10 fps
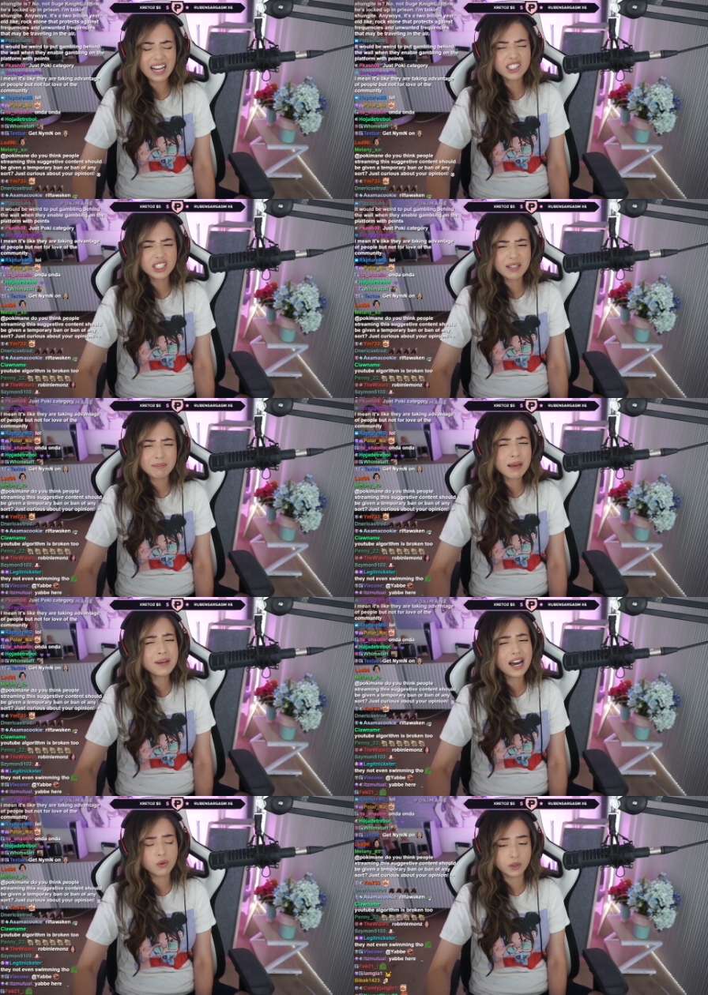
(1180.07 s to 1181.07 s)
Actually, maybe
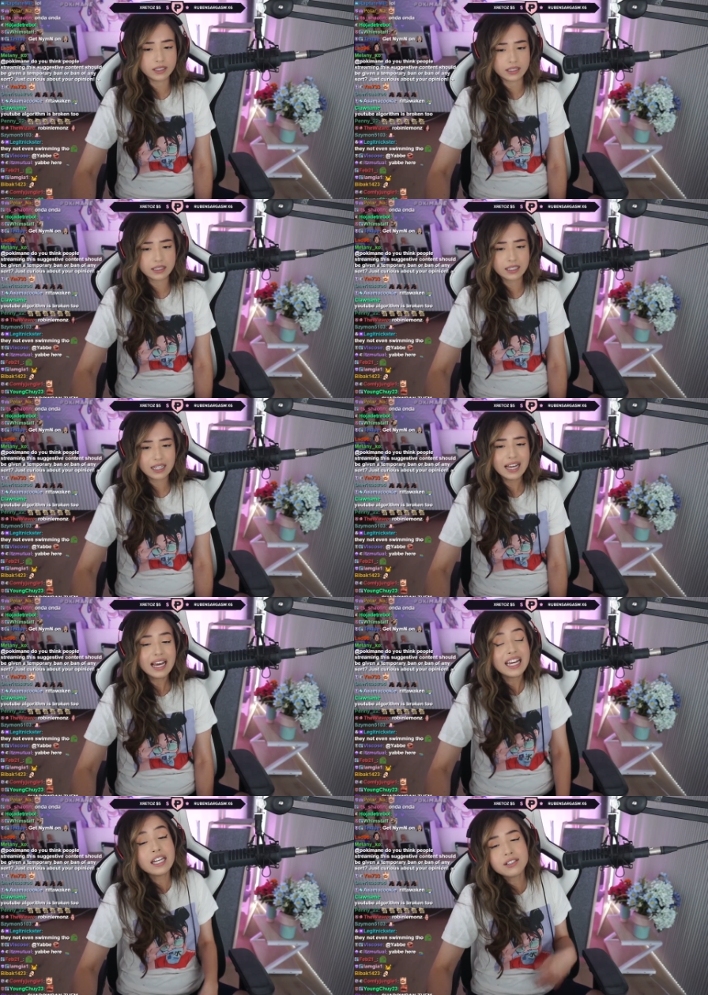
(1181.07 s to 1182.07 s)
I wouldn't.
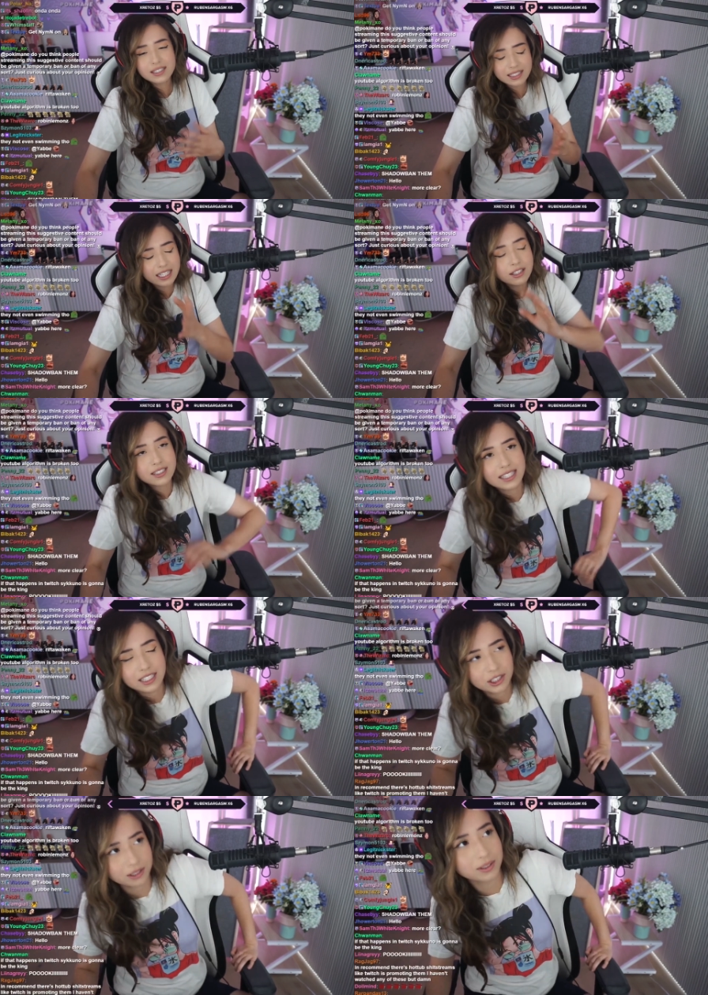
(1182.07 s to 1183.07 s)
Here's
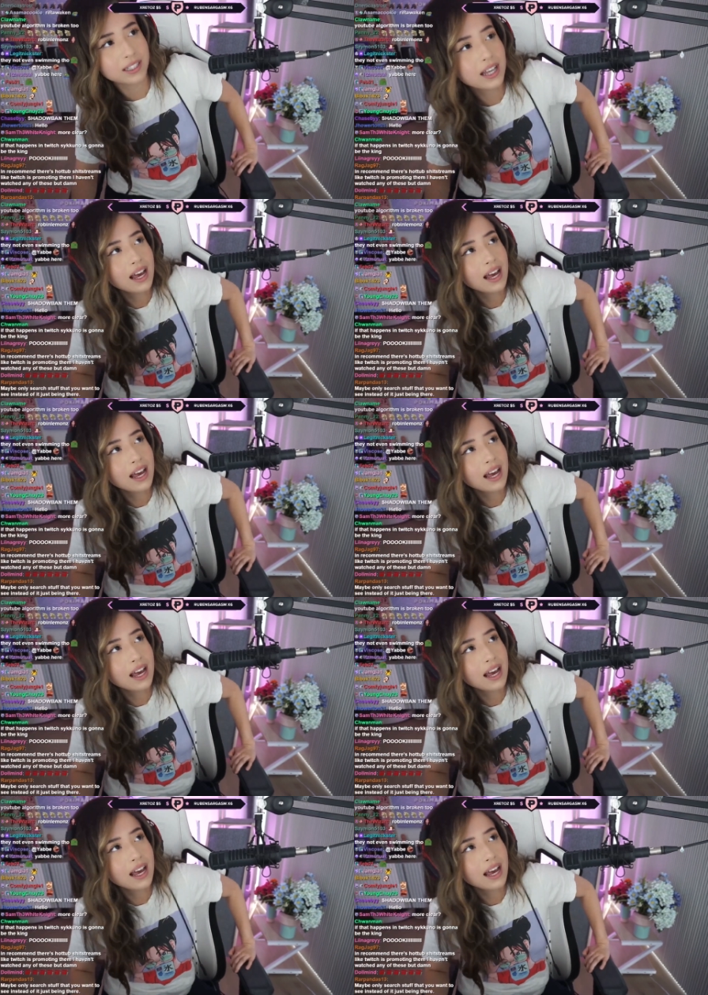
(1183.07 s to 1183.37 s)
the issue.